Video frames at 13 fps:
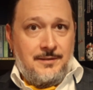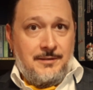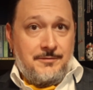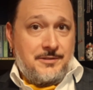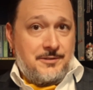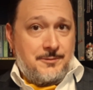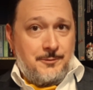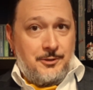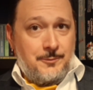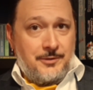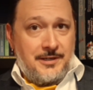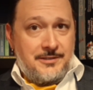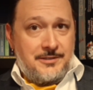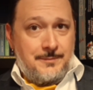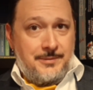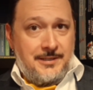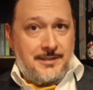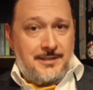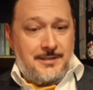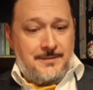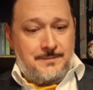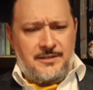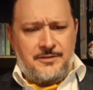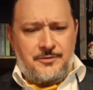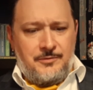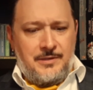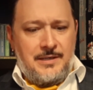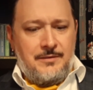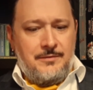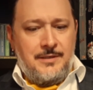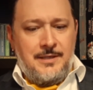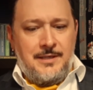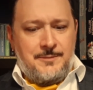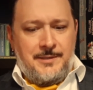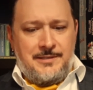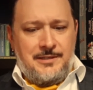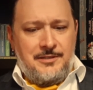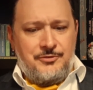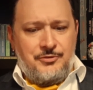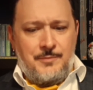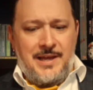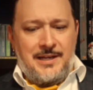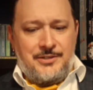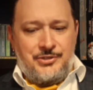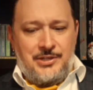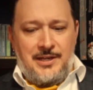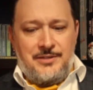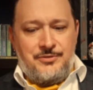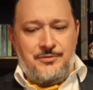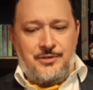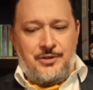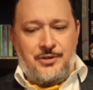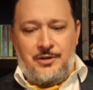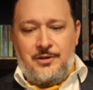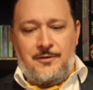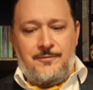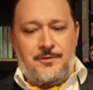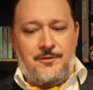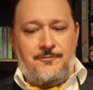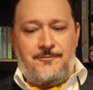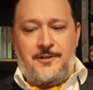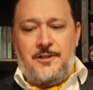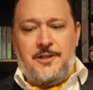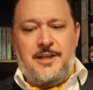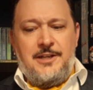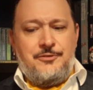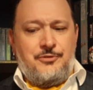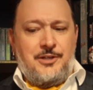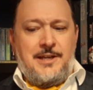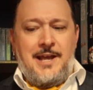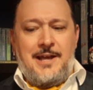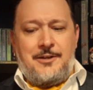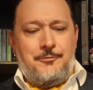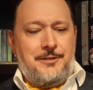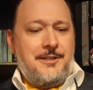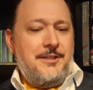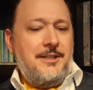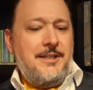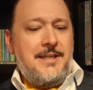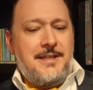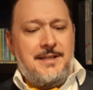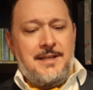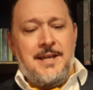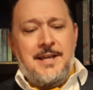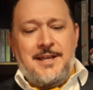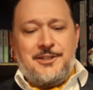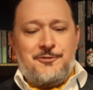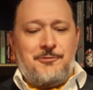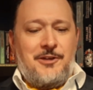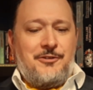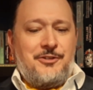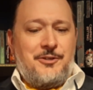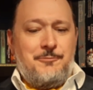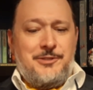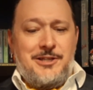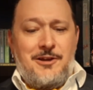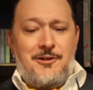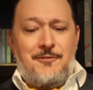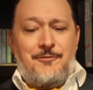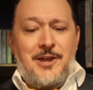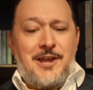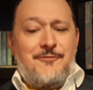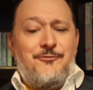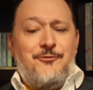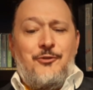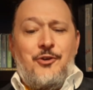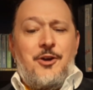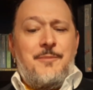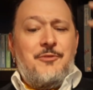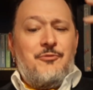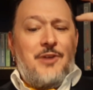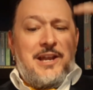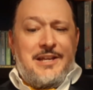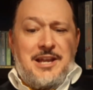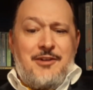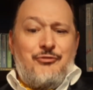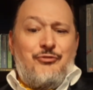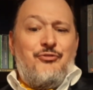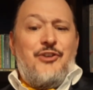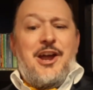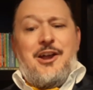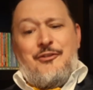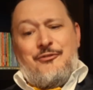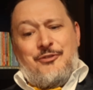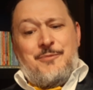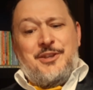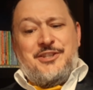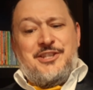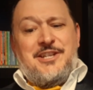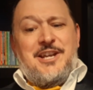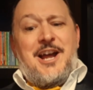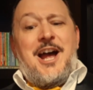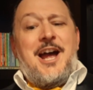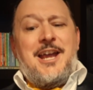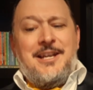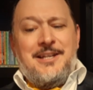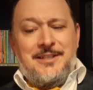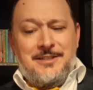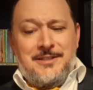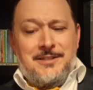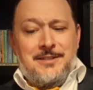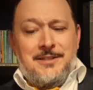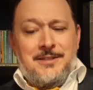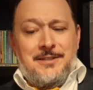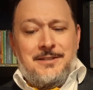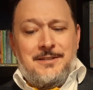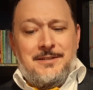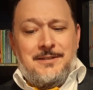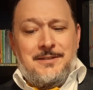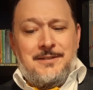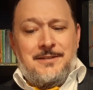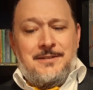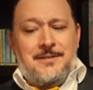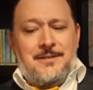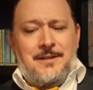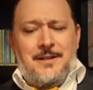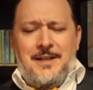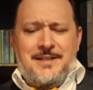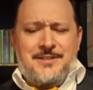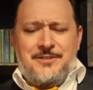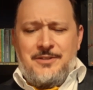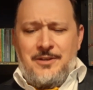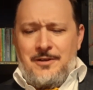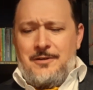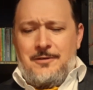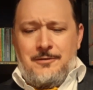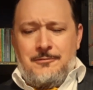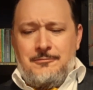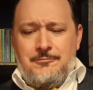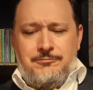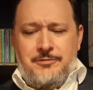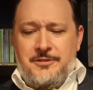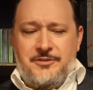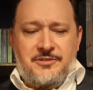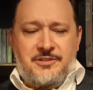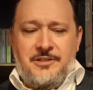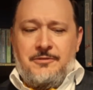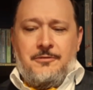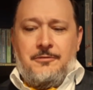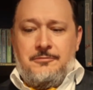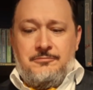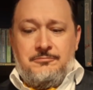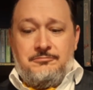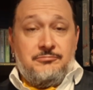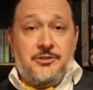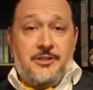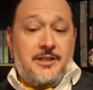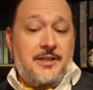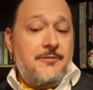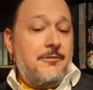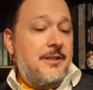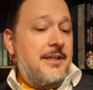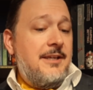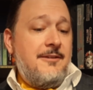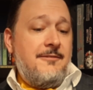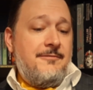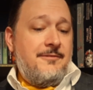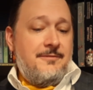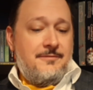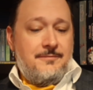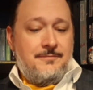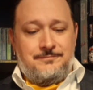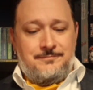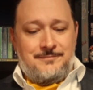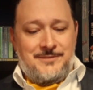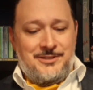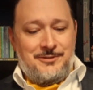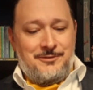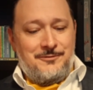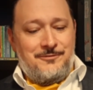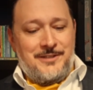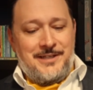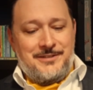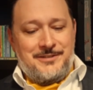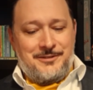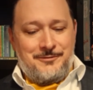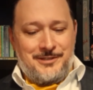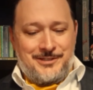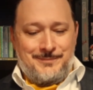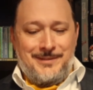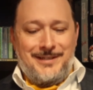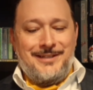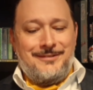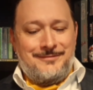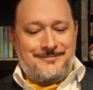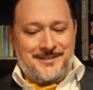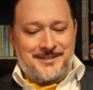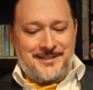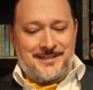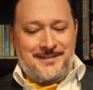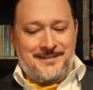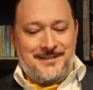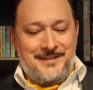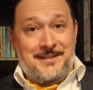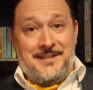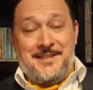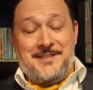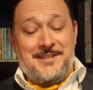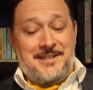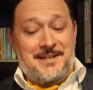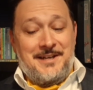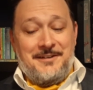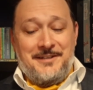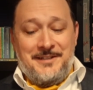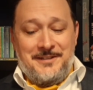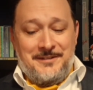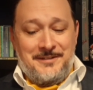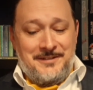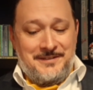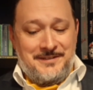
It was a small price to pay. I looked around, expecting a dramatic change to occur, for the fallen angel to cackle with glee and swell to some terrifying form and rain down fire from the sky. All I saw was Cyril, looking relieved. Cyril flashed a quick smile and said, "Let's get out of here.